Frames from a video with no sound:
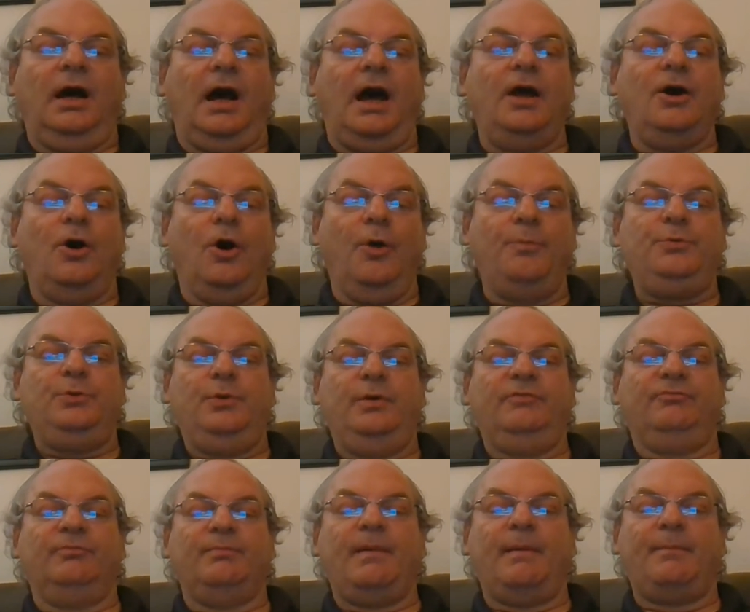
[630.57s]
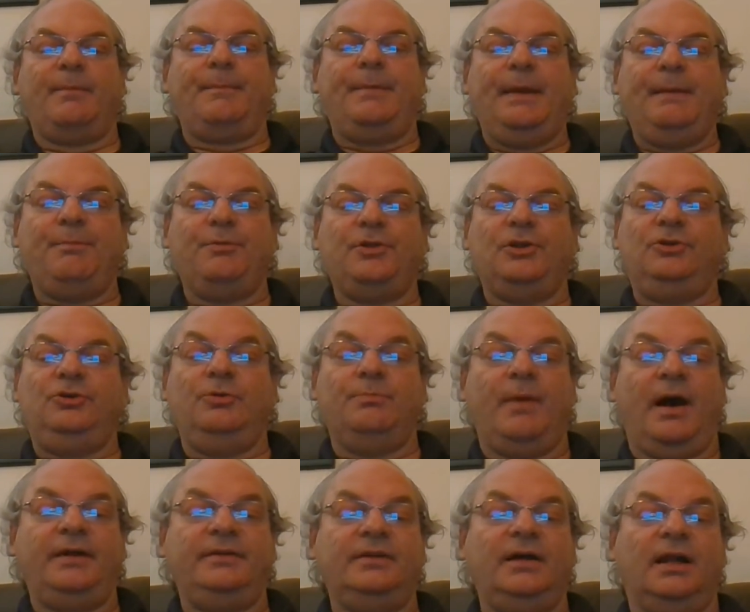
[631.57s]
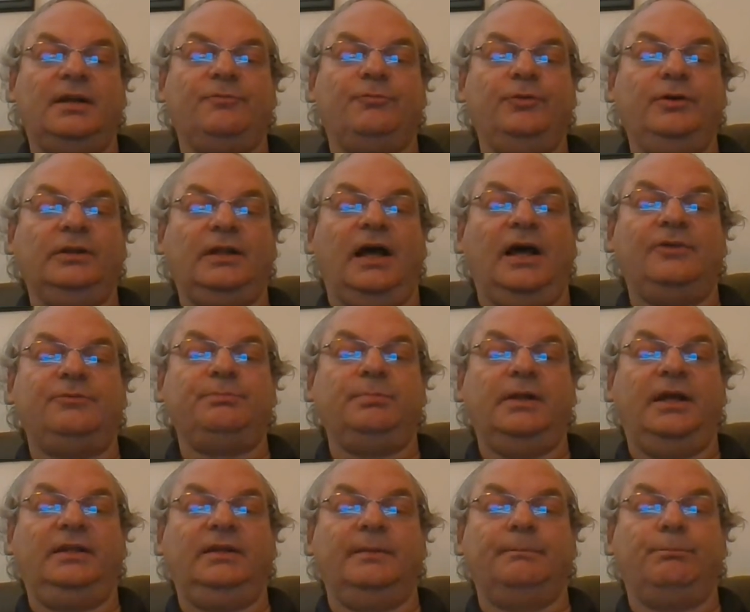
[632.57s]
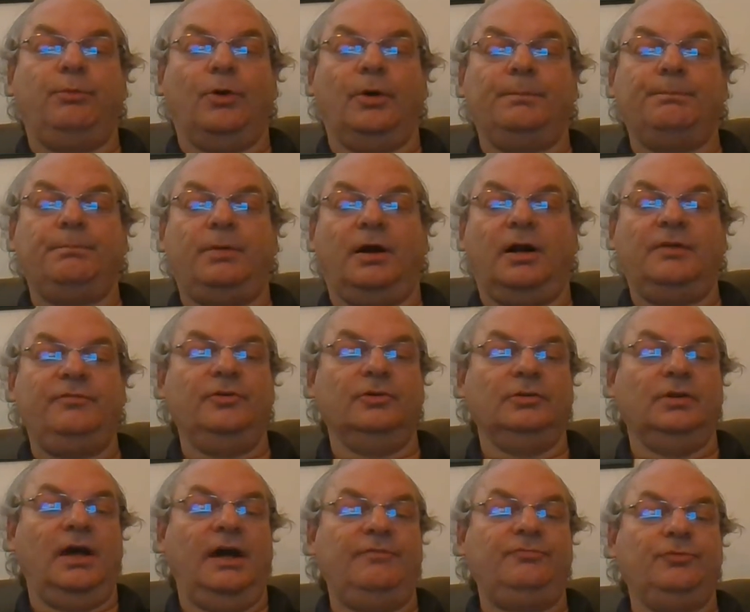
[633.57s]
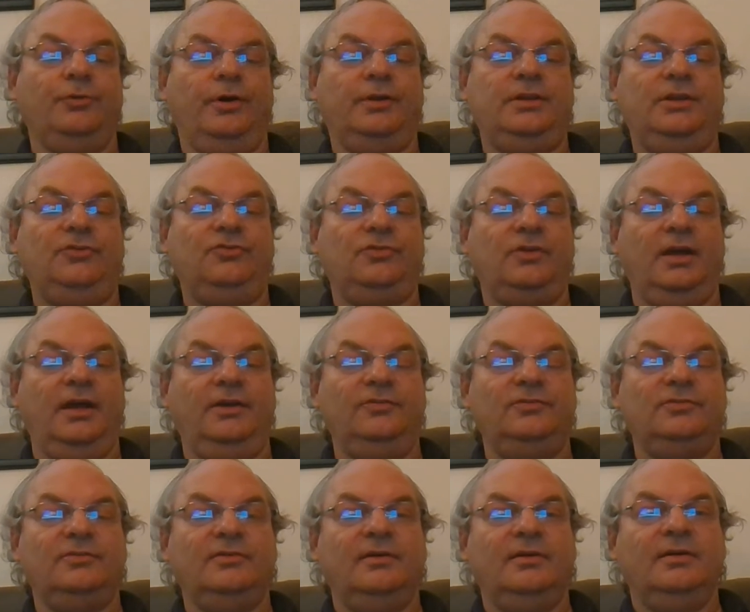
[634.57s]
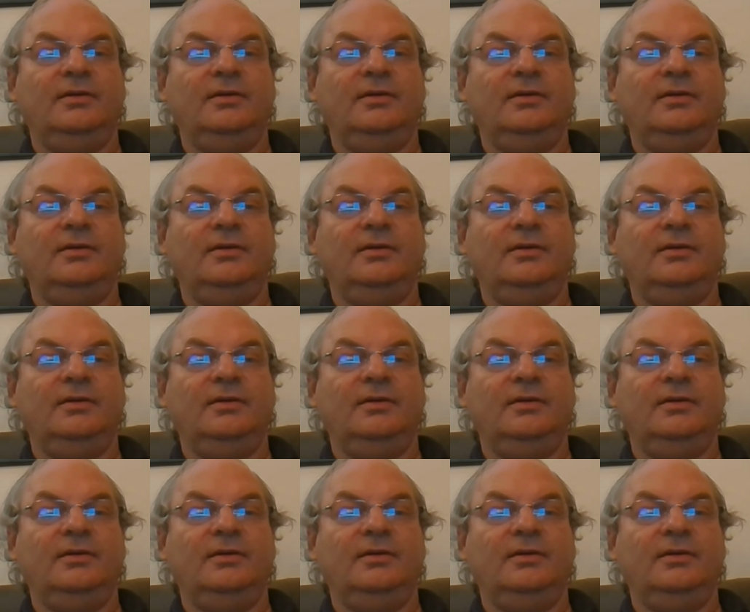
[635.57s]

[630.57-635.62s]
I hope you even remember people that you might not have realized played an important part of your life during these days.